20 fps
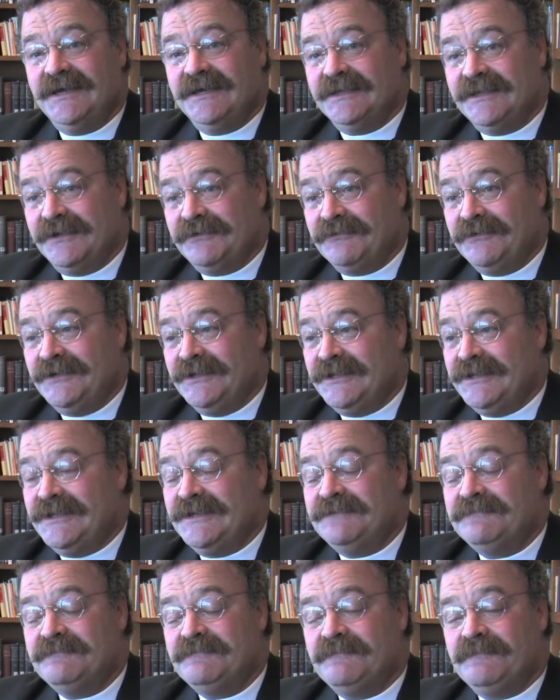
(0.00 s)
that
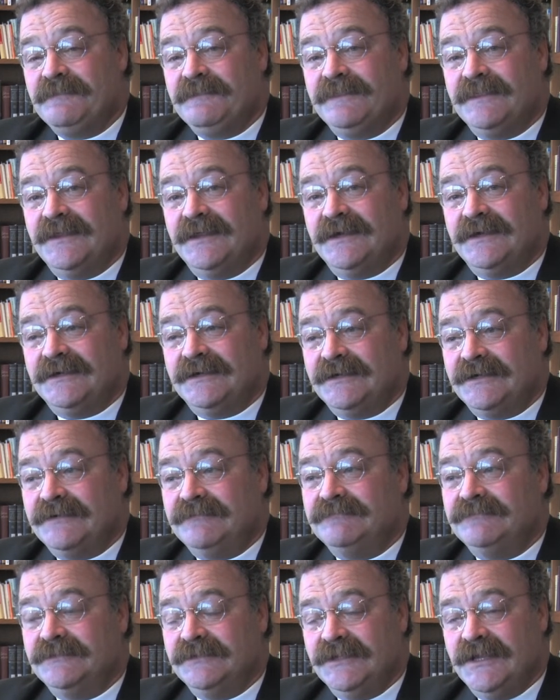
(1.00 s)
really
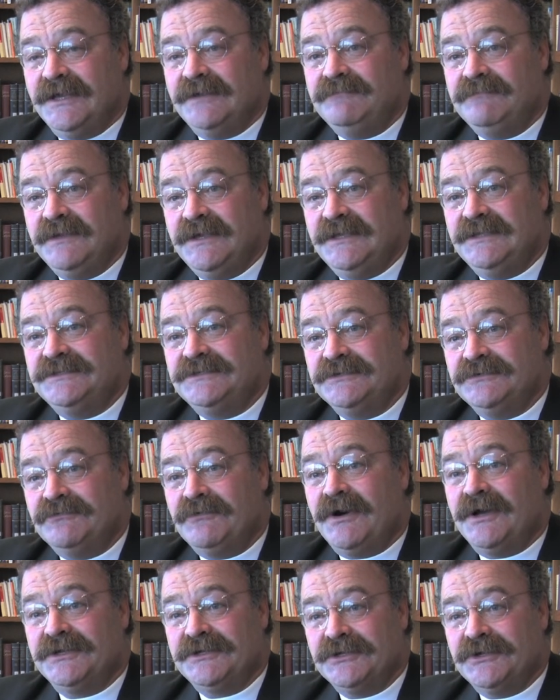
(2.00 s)
um, led me to
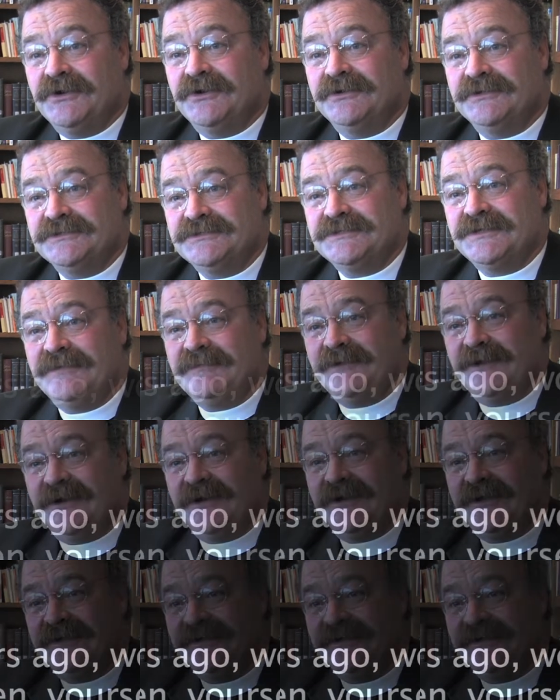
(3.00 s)
want to go to the seminary.